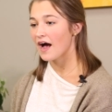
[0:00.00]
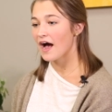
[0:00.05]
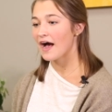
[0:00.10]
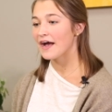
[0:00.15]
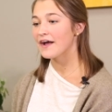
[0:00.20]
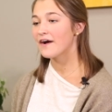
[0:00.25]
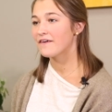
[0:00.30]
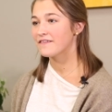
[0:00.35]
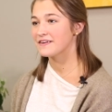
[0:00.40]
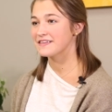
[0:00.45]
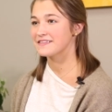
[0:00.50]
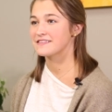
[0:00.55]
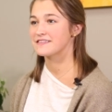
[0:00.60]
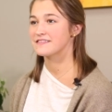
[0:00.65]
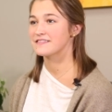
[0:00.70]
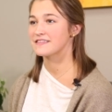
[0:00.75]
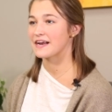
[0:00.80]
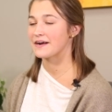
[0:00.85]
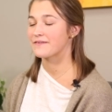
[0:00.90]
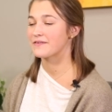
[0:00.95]
I always
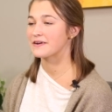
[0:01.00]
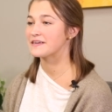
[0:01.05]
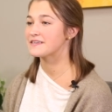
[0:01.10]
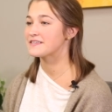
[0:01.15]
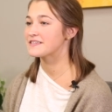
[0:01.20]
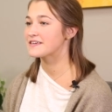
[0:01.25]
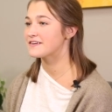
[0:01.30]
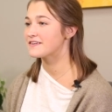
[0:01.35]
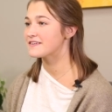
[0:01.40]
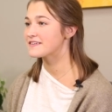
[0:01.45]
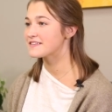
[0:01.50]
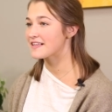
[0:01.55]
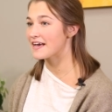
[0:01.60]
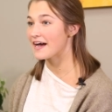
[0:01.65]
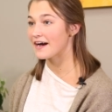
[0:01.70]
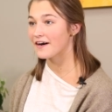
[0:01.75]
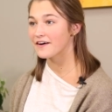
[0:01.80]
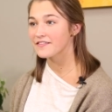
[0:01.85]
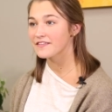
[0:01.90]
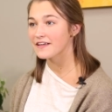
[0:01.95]
knew that I wanted to go into the
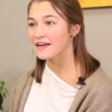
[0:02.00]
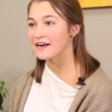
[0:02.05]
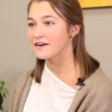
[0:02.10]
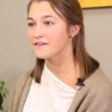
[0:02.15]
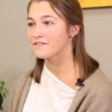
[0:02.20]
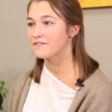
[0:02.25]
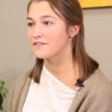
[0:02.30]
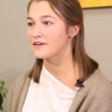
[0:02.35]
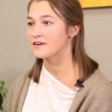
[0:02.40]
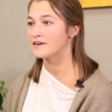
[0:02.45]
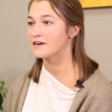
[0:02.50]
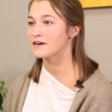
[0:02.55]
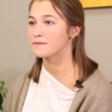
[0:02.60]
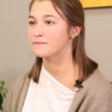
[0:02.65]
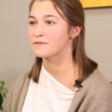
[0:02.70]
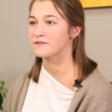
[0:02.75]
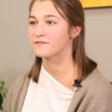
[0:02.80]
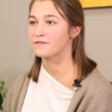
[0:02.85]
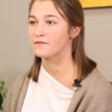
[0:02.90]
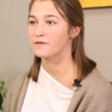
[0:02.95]
healthcare field
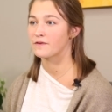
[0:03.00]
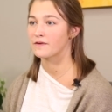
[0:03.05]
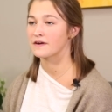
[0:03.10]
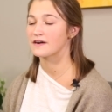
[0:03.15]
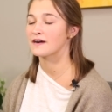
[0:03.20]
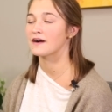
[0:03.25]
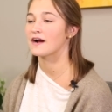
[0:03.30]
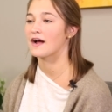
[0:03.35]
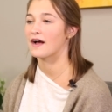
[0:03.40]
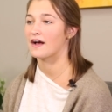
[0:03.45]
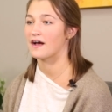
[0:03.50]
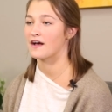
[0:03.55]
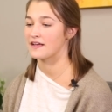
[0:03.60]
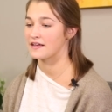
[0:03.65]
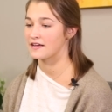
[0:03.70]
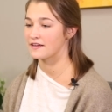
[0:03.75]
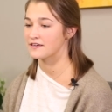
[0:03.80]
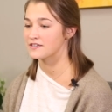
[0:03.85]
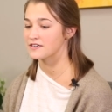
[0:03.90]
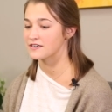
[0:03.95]
before
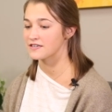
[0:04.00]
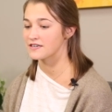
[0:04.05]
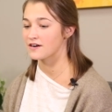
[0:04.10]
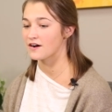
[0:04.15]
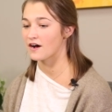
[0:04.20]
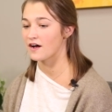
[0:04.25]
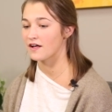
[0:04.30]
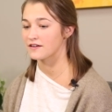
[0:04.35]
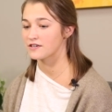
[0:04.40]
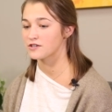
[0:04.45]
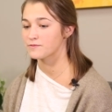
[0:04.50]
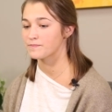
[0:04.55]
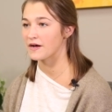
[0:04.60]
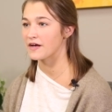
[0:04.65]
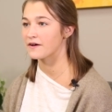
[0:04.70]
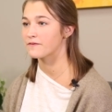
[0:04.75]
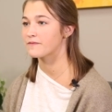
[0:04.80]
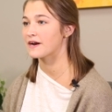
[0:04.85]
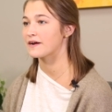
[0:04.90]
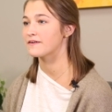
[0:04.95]
entering college,
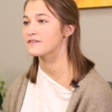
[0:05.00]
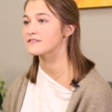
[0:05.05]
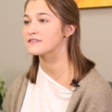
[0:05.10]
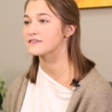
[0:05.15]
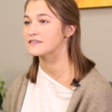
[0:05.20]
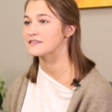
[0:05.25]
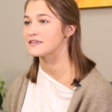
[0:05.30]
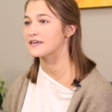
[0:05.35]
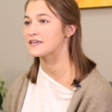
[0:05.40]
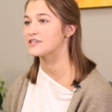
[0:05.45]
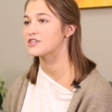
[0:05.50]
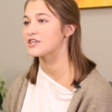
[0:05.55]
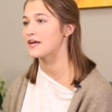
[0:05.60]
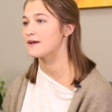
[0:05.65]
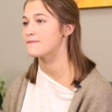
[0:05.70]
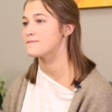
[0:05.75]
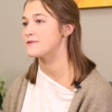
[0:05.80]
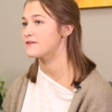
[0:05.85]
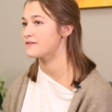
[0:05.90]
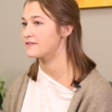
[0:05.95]
but when I was looking at
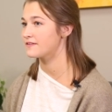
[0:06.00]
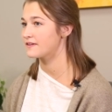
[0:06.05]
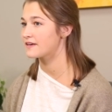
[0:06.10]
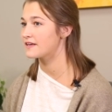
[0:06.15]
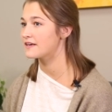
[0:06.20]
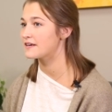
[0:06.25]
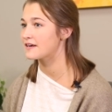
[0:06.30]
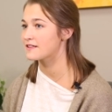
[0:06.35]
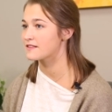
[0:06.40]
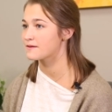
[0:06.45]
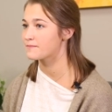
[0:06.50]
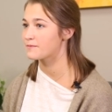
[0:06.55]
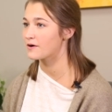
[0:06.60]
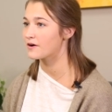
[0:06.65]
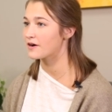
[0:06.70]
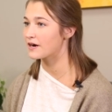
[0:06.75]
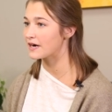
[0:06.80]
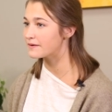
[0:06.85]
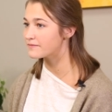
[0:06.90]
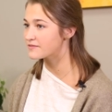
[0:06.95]
J M U and looking at the
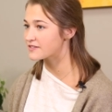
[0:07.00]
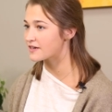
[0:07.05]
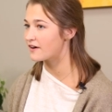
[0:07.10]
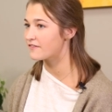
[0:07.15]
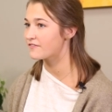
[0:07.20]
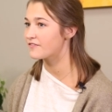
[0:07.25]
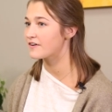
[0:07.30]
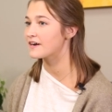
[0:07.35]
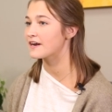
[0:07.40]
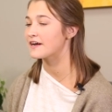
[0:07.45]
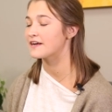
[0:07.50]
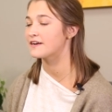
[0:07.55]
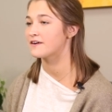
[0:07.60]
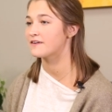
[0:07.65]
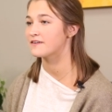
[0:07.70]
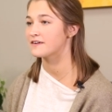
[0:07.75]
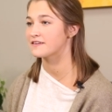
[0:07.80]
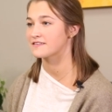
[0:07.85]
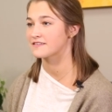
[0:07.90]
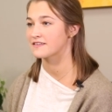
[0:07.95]
programs offered, I
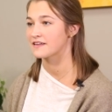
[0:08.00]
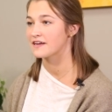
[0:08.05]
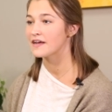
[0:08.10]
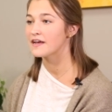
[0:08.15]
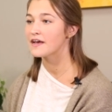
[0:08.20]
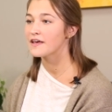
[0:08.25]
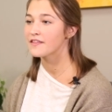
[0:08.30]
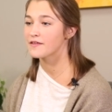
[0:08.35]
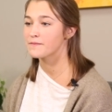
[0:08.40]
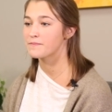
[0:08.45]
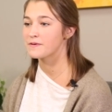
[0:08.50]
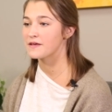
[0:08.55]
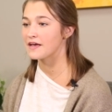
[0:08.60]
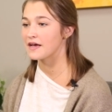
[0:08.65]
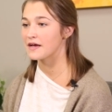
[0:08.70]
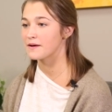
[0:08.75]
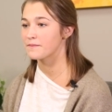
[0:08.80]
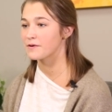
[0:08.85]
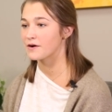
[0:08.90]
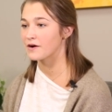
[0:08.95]
noticed the P
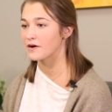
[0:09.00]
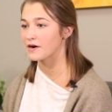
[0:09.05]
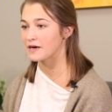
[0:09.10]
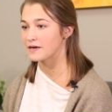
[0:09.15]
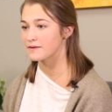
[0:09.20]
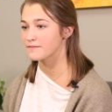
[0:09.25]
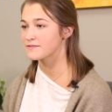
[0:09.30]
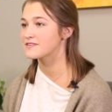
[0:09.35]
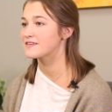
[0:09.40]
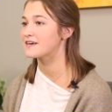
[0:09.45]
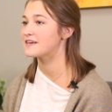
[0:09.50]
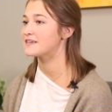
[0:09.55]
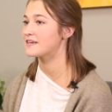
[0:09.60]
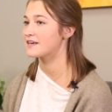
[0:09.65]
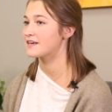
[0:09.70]
A program, so I